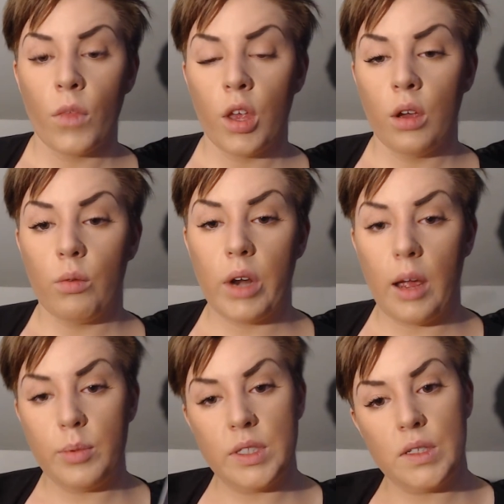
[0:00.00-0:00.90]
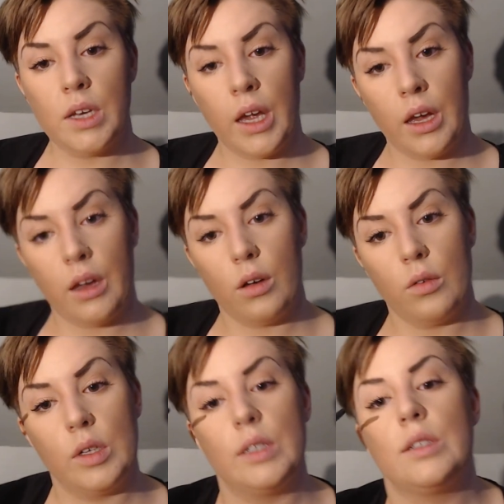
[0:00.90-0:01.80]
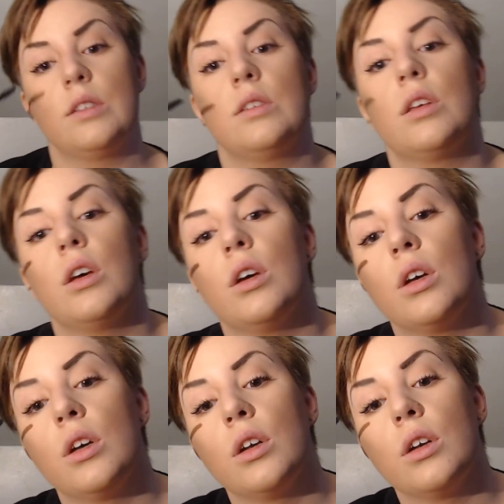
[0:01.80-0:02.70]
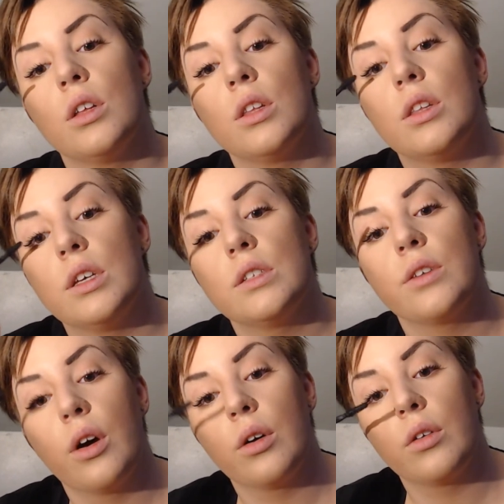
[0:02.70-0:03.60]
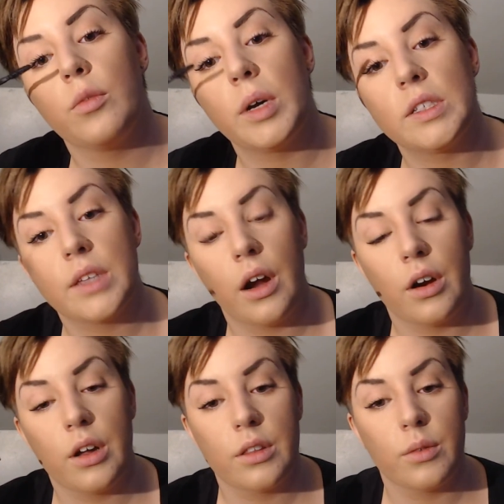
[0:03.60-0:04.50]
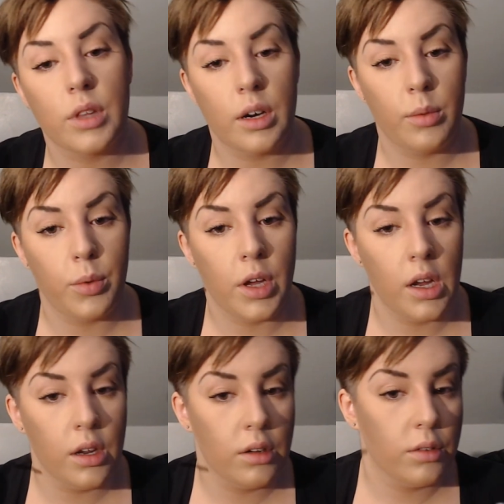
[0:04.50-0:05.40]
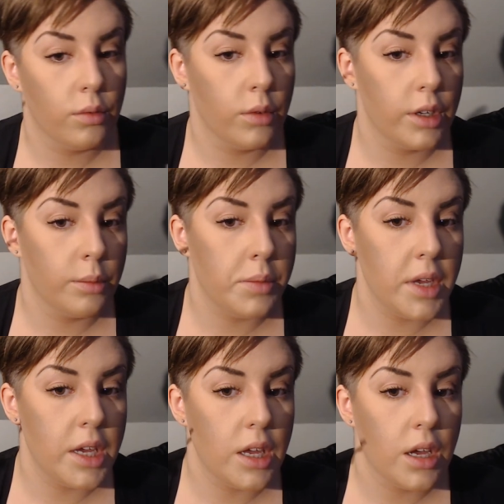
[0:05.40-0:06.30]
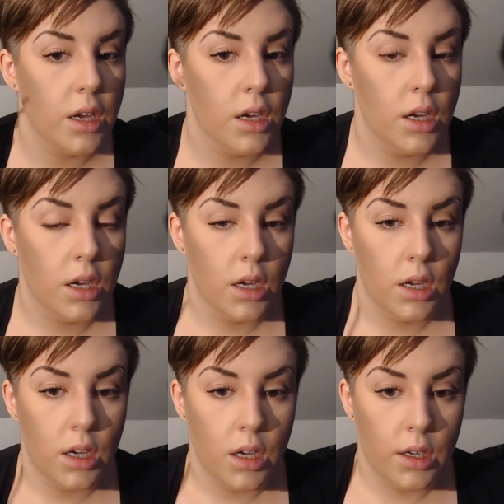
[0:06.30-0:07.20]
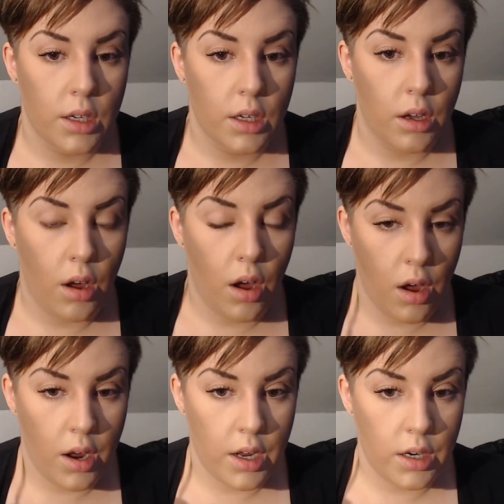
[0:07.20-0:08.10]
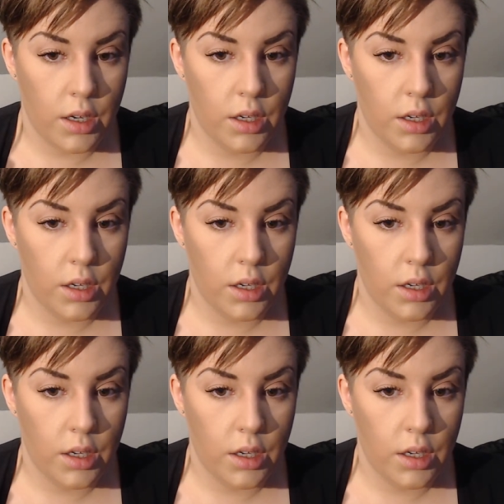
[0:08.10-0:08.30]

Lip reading: what happens now is this coat of mascara, the one that I'm applying, will be on